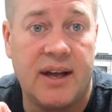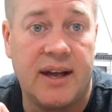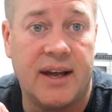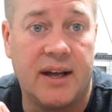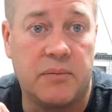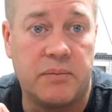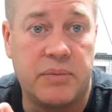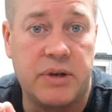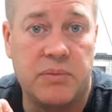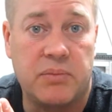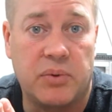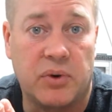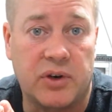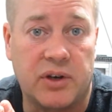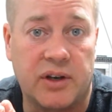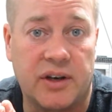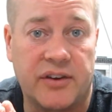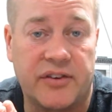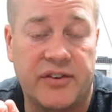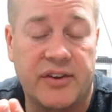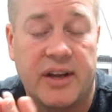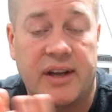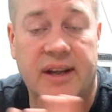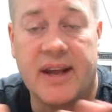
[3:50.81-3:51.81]
and people are going
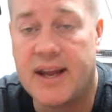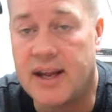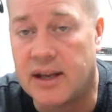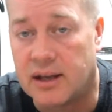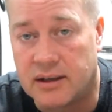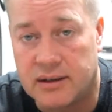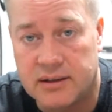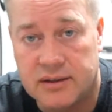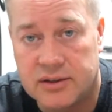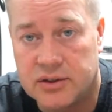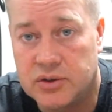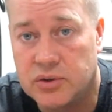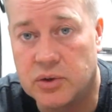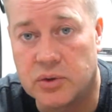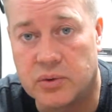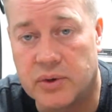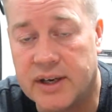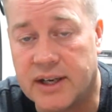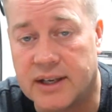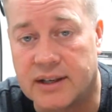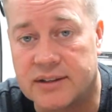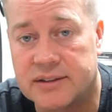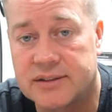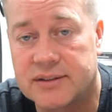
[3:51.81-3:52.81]
to say, hey, cool
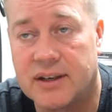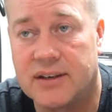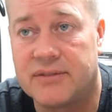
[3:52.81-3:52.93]
rings.